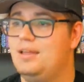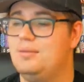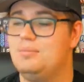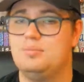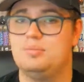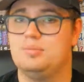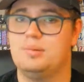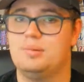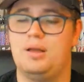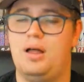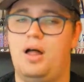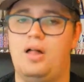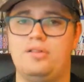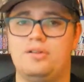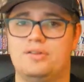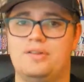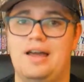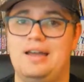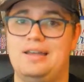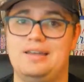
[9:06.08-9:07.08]
But other
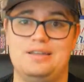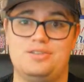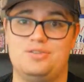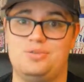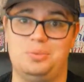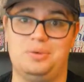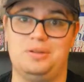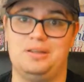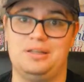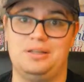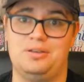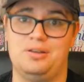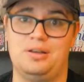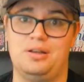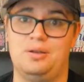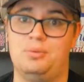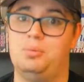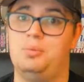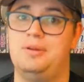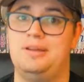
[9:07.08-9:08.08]
than that, it's really
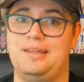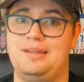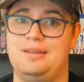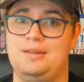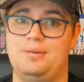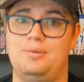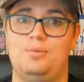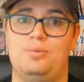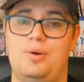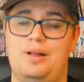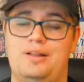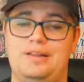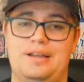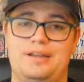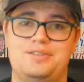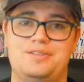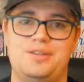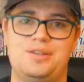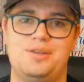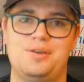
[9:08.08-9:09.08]
good, really well
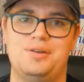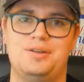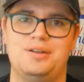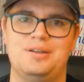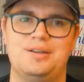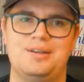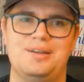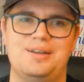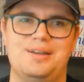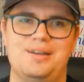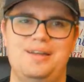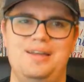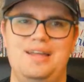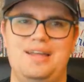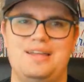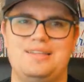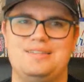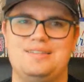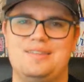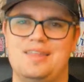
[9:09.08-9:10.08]
executed.
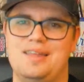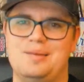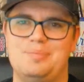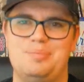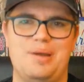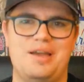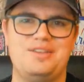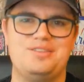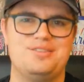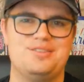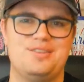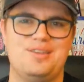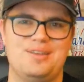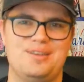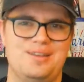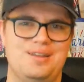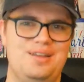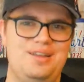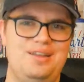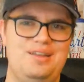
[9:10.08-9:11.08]
It's the best
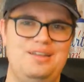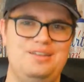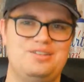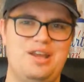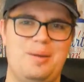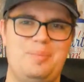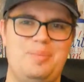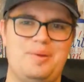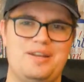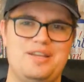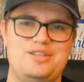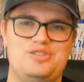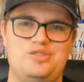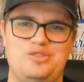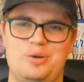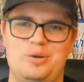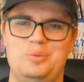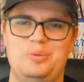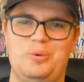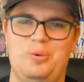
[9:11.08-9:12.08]
Japanese
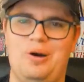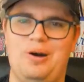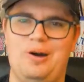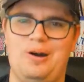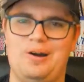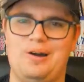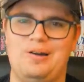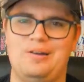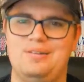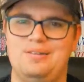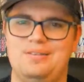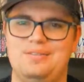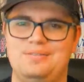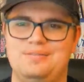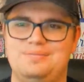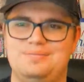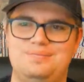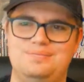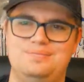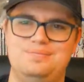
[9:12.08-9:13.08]
film noir.
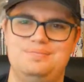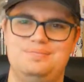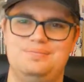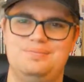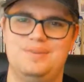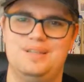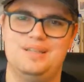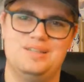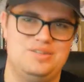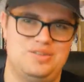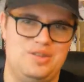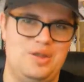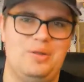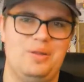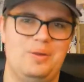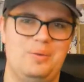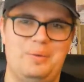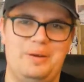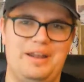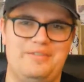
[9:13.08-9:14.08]
It's the
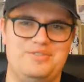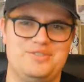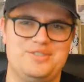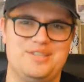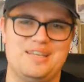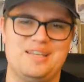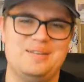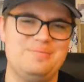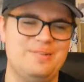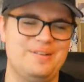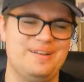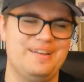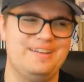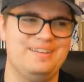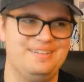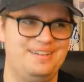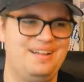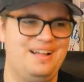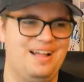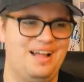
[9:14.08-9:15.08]
only one I've seen, but
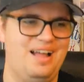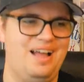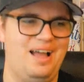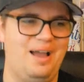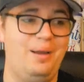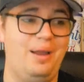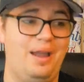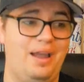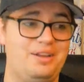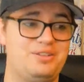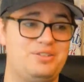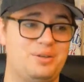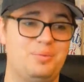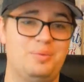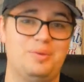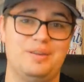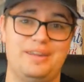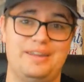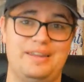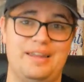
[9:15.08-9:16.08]
I actually
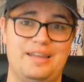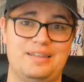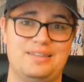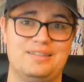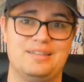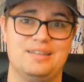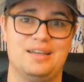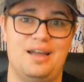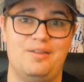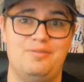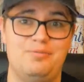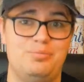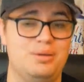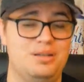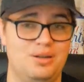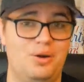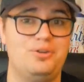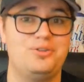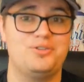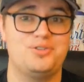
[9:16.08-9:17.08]
really liked it. I've been
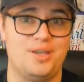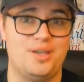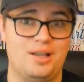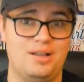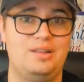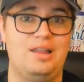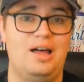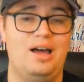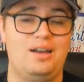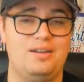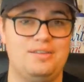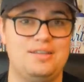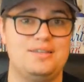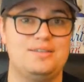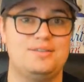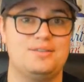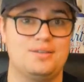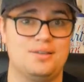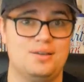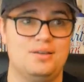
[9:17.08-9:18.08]
noticing a lot of
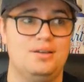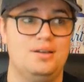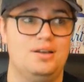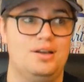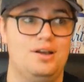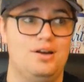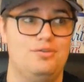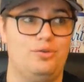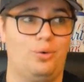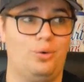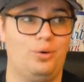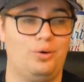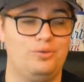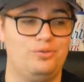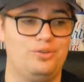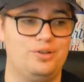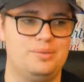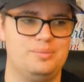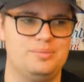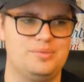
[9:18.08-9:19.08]
these foreign
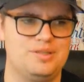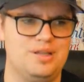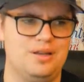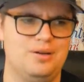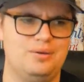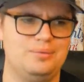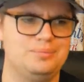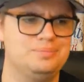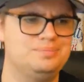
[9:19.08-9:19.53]
films, a